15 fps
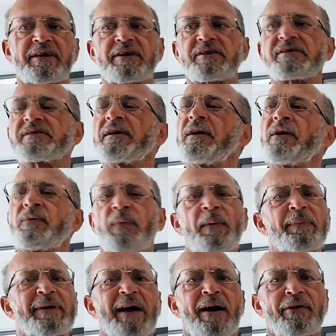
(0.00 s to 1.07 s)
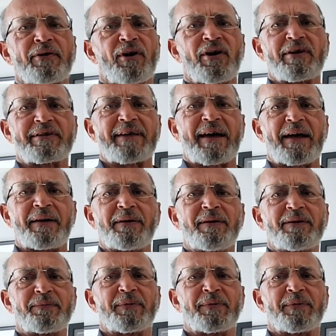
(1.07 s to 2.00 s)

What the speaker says: because when we go on holiday,